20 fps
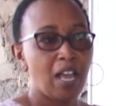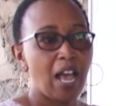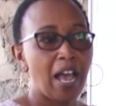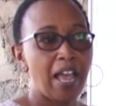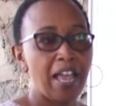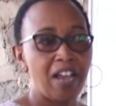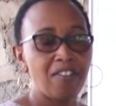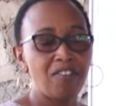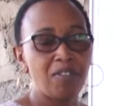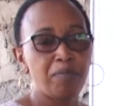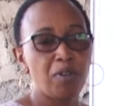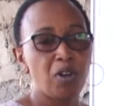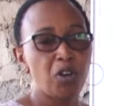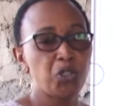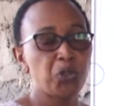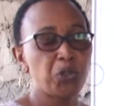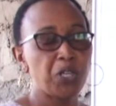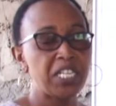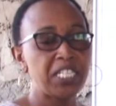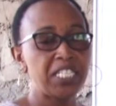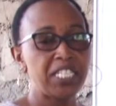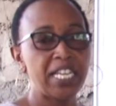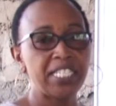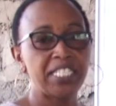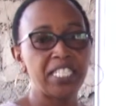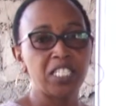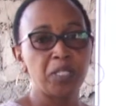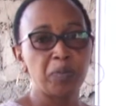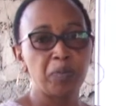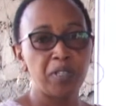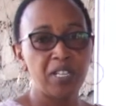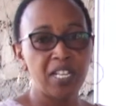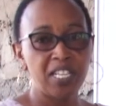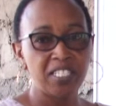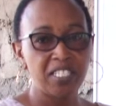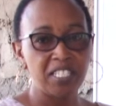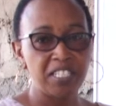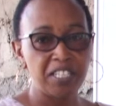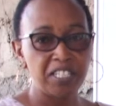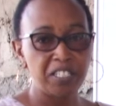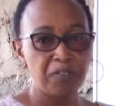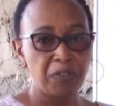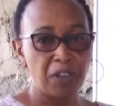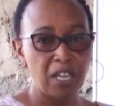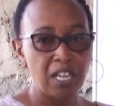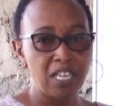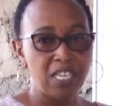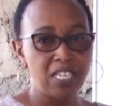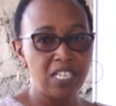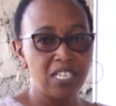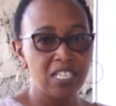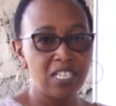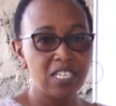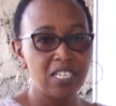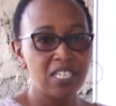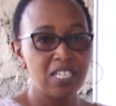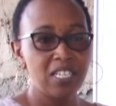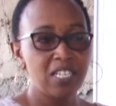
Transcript: I have about 20 years experience in this field.